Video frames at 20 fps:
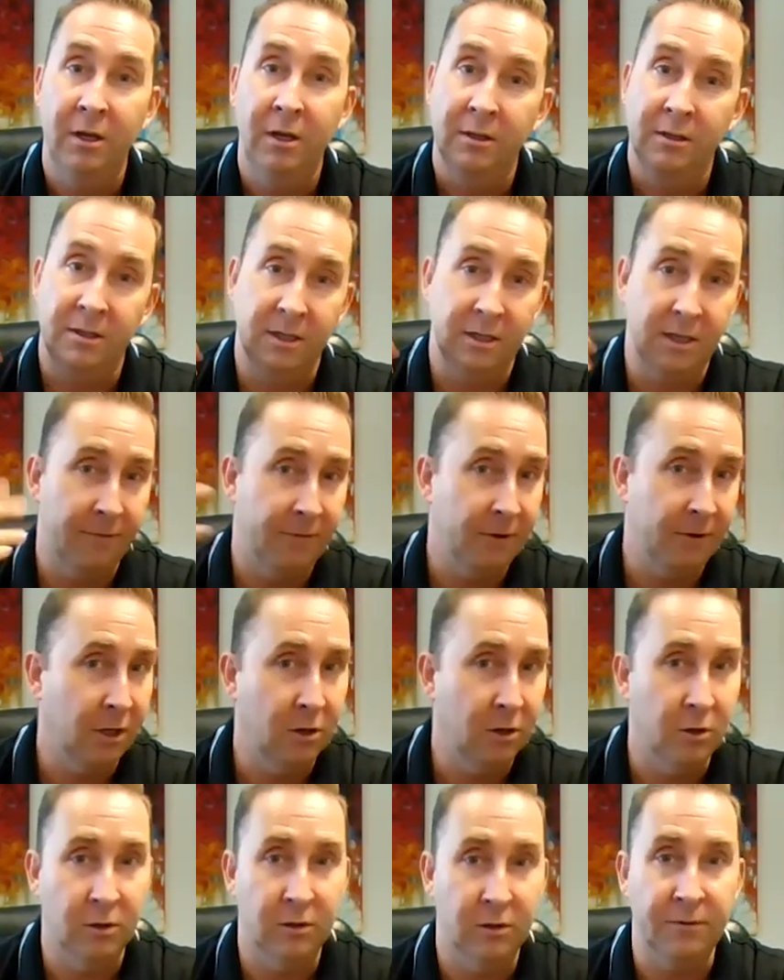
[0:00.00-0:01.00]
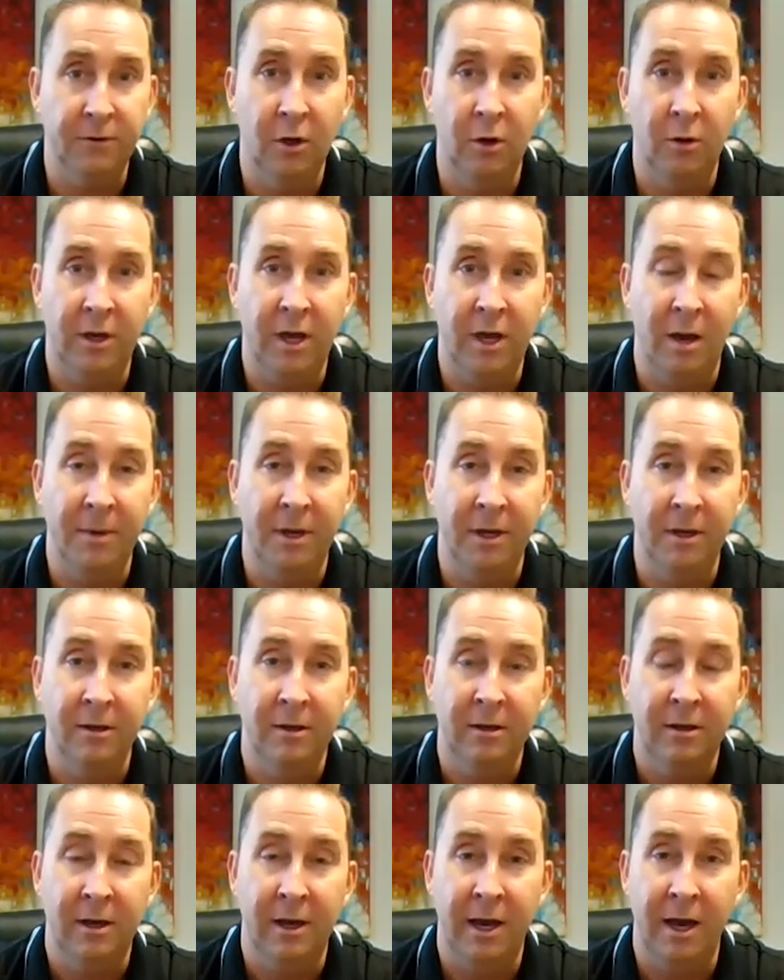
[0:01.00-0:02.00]
Significant news flow coming,
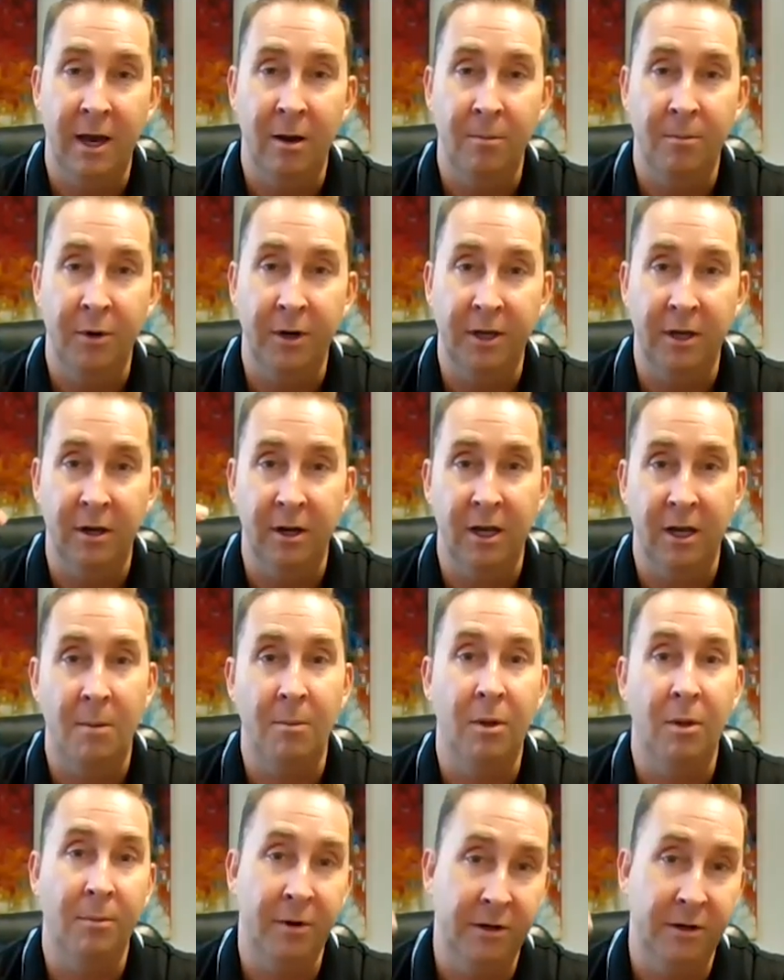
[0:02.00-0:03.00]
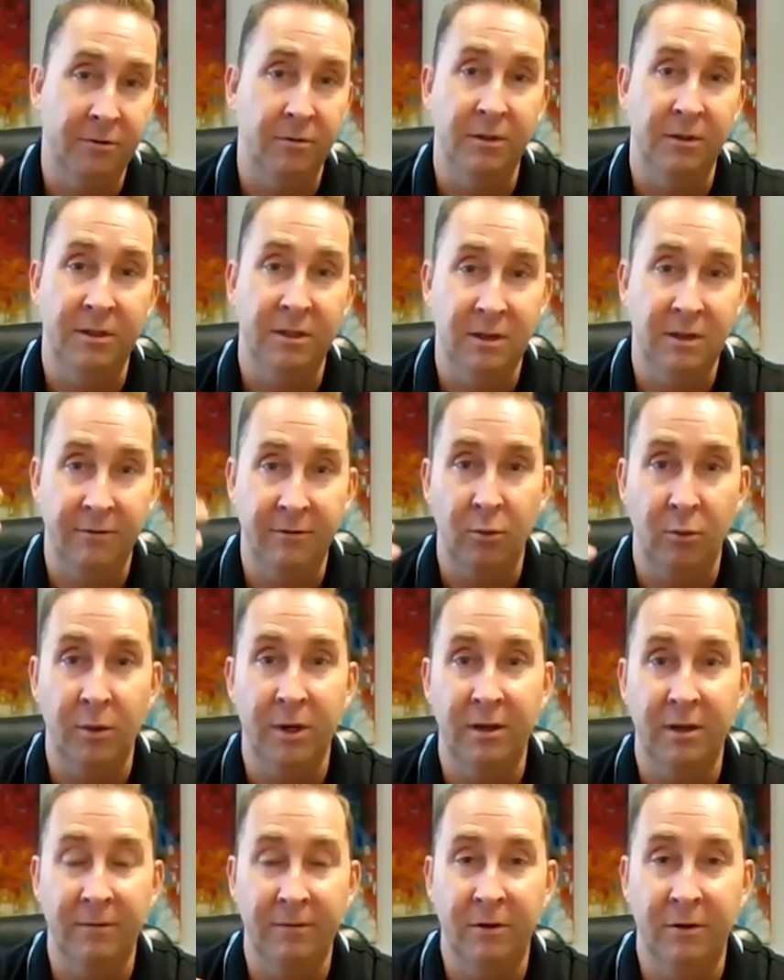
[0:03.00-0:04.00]
putting out a couple of press releases every
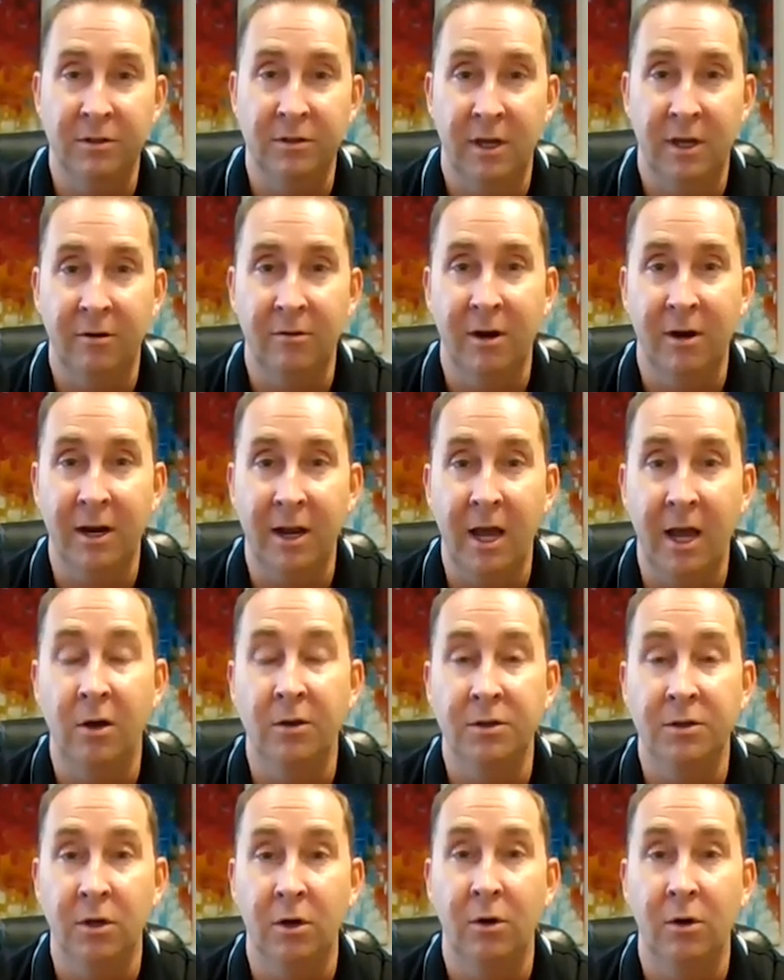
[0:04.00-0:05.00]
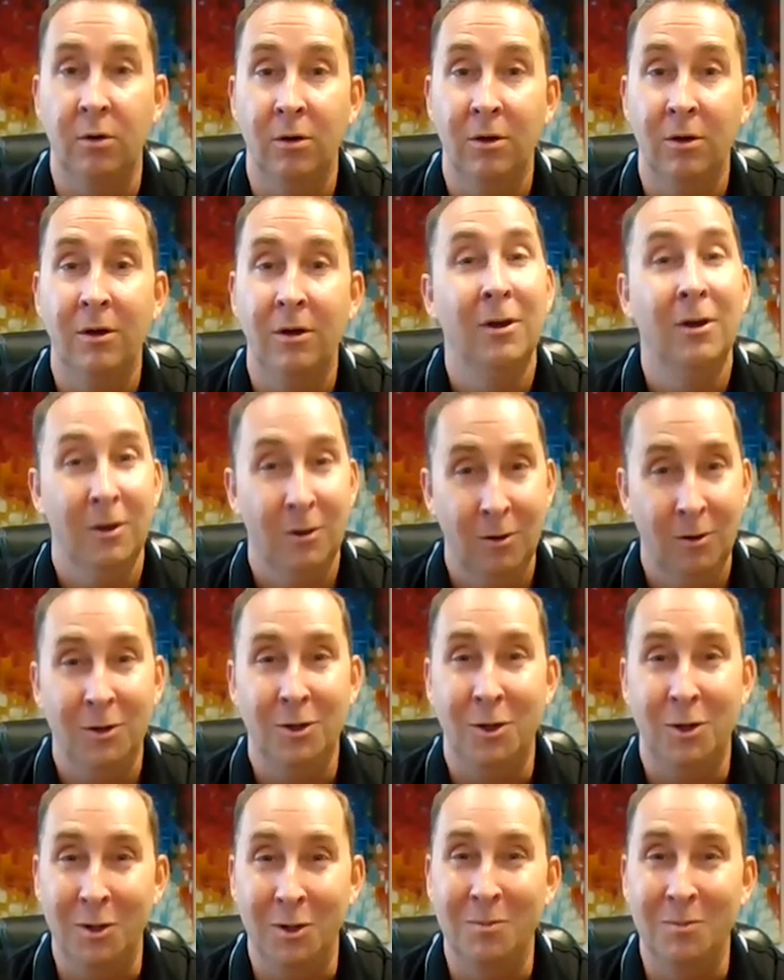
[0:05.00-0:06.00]
week, it feels like right now. So
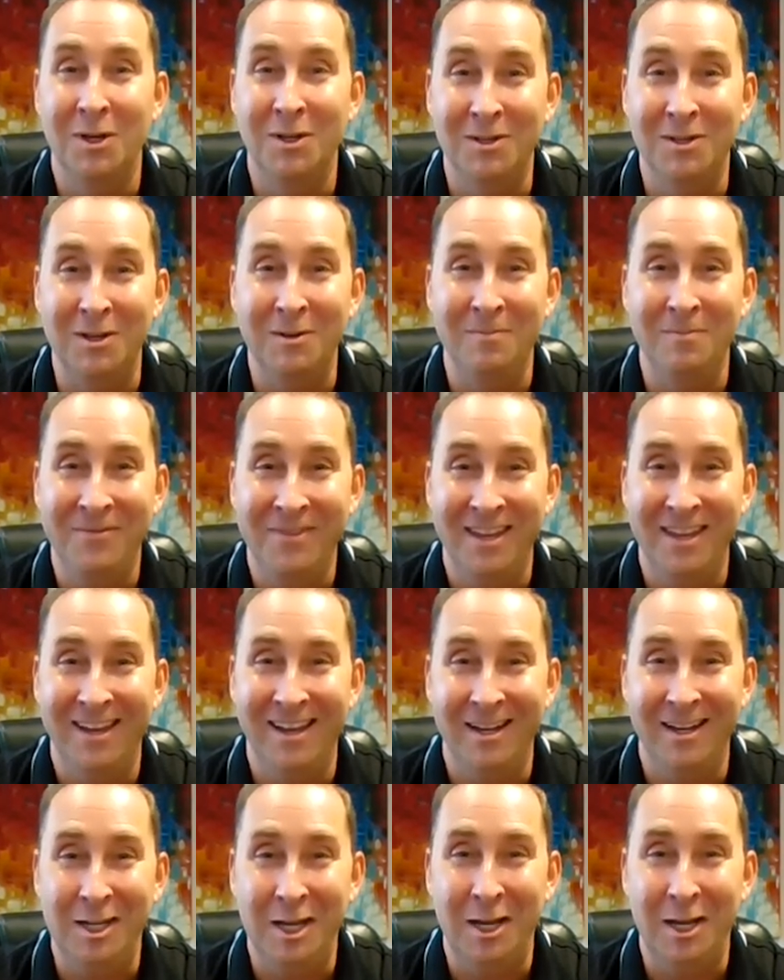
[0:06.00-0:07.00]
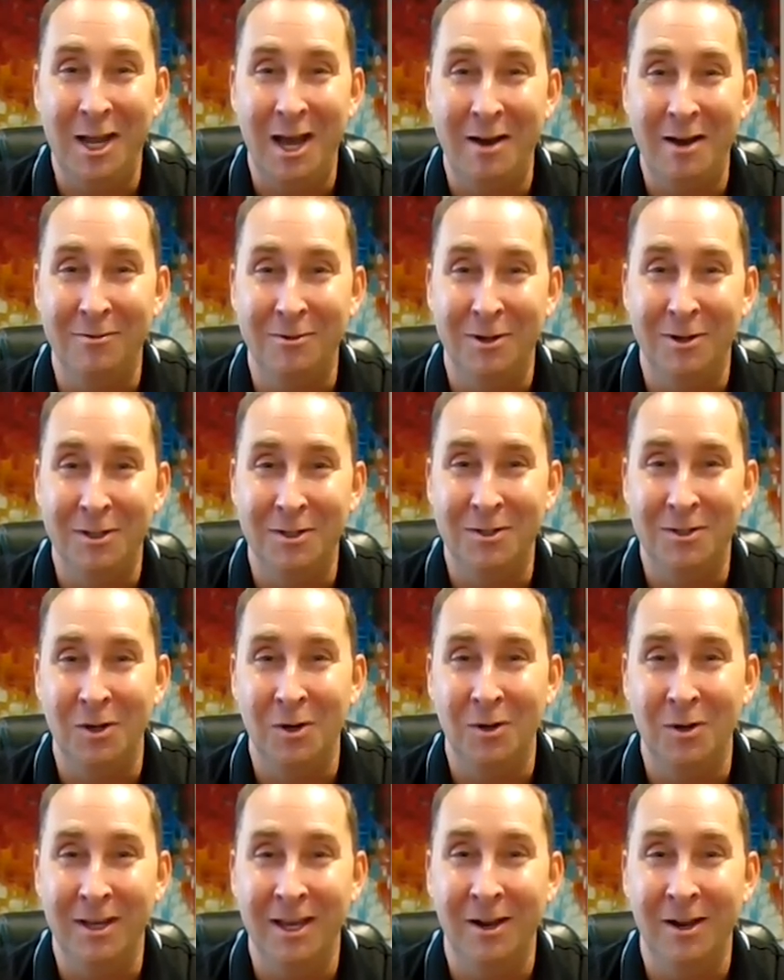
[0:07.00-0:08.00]
good and busy and getting after it.
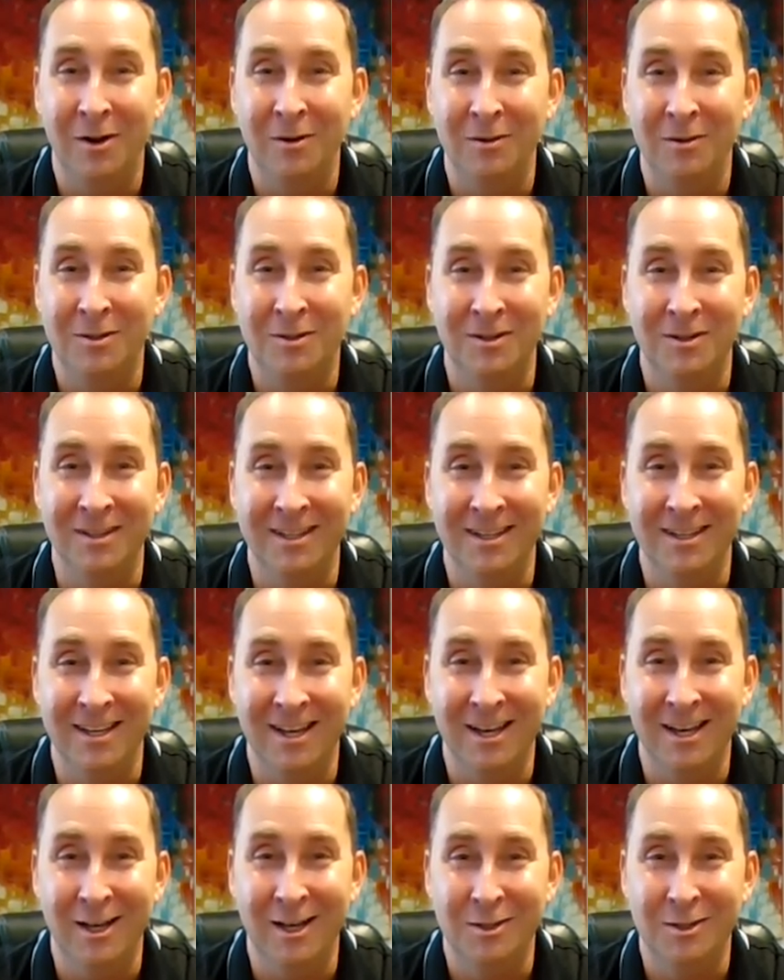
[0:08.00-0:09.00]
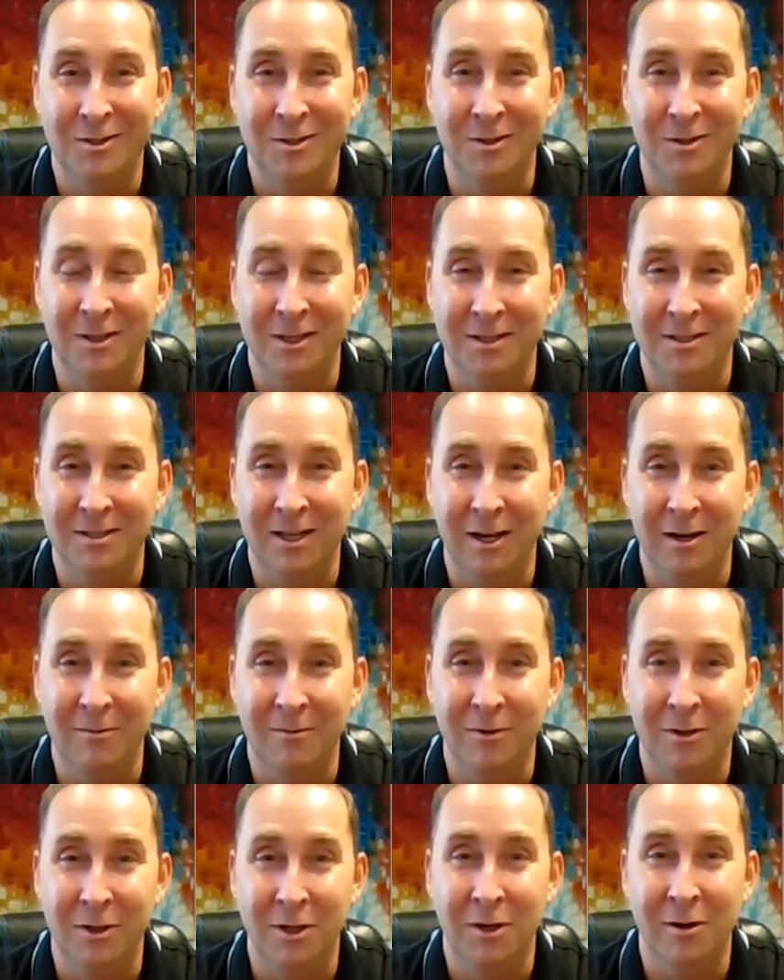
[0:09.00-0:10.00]
So, yeah, certainly
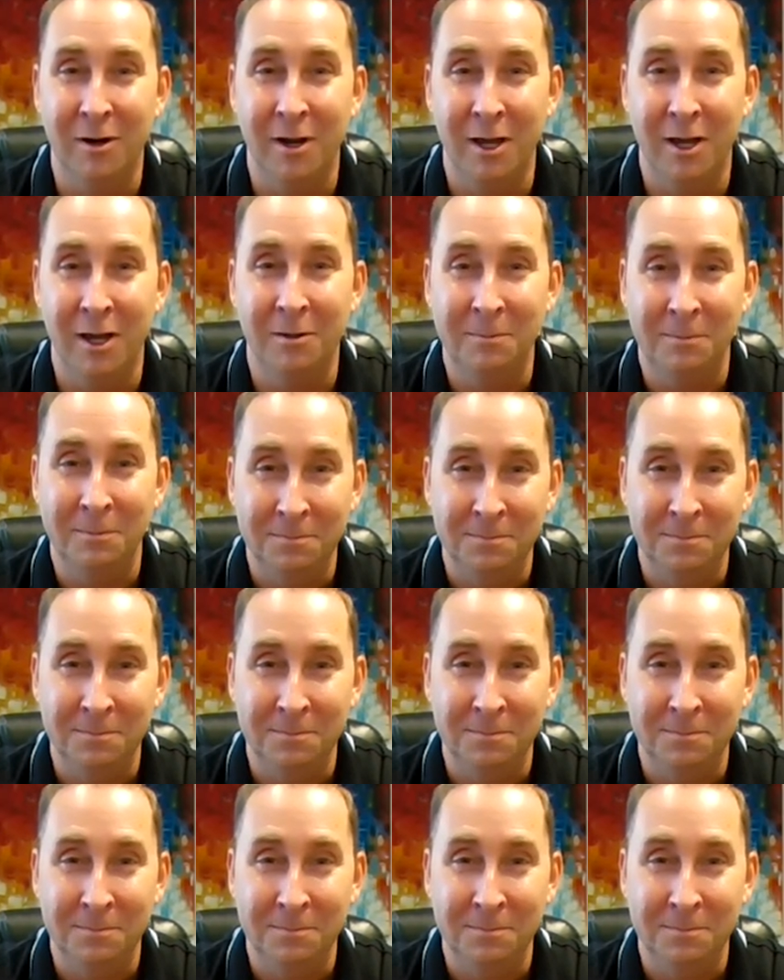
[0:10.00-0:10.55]
excited for the year ahead.